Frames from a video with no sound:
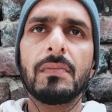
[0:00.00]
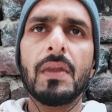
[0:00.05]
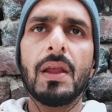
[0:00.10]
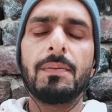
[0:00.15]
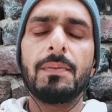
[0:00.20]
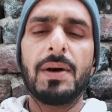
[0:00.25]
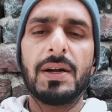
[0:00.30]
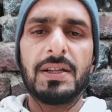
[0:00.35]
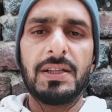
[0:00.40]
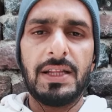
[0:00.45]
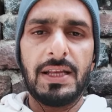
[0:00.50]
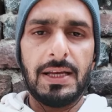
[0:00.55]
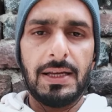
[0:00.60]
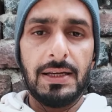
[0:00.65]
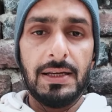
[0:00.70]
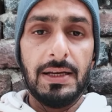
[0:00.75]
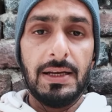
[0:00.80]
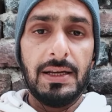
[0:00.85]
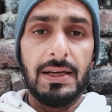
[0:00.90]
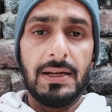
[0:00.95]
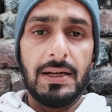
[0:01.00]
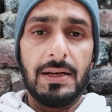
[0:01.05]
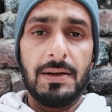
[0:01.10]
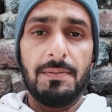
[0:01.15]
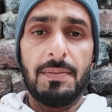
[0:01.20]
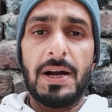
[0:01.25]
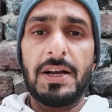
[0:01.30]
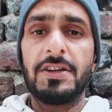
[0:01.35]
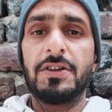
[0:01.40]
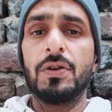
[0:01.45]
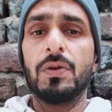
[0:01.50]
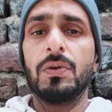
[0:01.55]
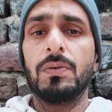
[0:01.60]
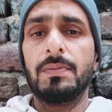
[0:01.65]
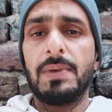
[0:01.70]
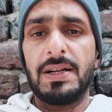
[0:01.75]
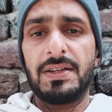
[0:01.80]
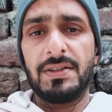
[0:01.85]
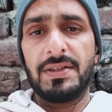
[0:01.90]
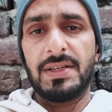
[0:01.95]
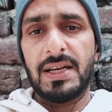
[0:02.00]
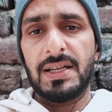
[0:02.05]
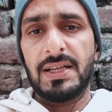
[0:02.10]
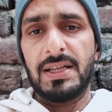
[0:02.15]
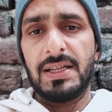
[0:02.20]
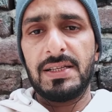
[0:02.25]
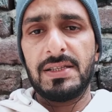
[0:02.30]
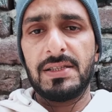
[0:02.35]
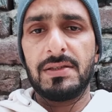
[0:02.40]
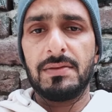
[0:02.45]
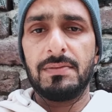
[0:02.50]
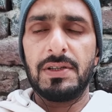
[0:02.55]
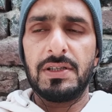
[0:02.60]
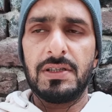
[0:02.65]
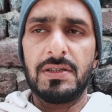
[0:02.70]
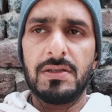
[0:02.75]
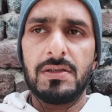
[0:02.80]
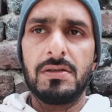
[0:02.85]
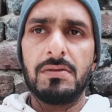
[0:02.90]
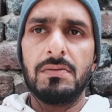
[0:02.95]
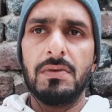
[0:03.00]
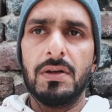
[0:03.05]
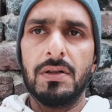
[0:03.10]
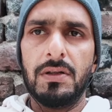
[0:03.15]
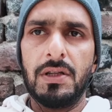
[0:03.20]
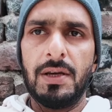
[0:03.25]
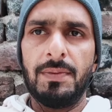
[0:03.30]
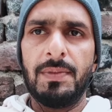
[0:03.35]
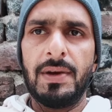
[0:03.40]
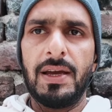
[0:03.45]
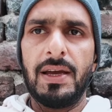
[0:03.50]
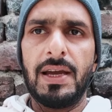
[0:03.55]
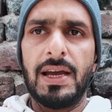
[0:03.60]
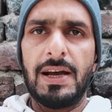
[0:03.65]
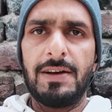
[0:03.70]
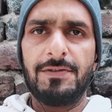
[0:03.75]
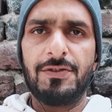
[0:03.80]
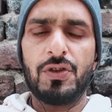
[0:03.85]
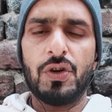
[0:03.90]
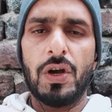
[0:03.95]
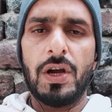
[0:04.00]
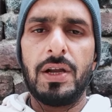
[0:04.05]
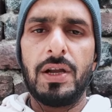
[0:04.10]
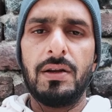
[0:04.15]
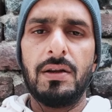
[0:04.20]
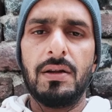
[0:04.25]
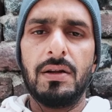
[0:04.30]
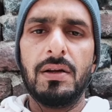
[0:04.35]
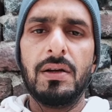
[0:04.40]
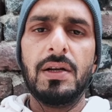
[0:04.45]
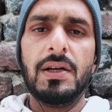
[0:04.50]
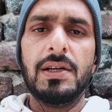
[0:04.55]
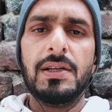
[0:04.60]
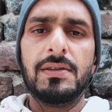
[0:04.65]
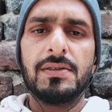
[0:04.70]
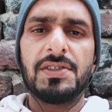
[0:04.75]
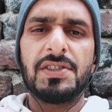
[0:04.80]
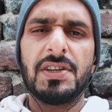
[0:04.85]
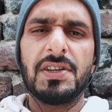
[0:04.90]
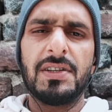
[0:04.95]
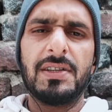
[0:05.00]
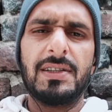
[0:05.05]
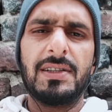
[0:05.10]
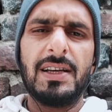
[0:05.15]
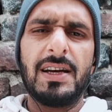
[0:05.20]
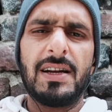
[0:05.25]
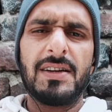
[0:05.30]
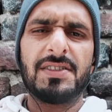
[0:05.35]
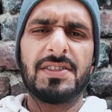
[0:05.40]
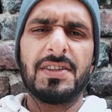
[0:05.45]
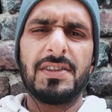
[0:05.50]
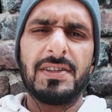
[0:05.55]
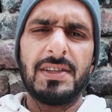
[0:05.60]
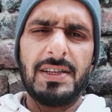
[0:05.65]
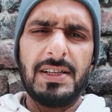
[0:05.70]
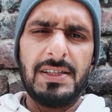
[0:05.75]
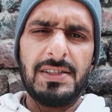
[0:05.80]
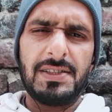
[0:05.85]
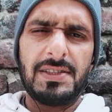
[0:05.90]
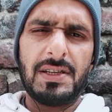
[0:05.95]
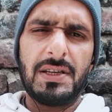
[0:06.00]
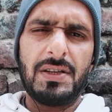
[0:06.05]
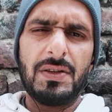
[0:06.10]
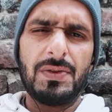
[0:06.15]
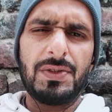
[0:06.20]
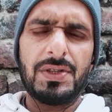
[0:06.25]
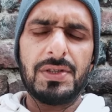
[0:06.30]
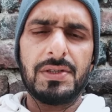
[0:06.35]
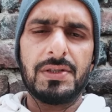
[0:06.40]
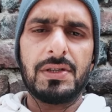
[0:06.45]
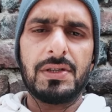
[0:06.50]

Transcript: but might know better techniques, because they may have joined there are certain institutions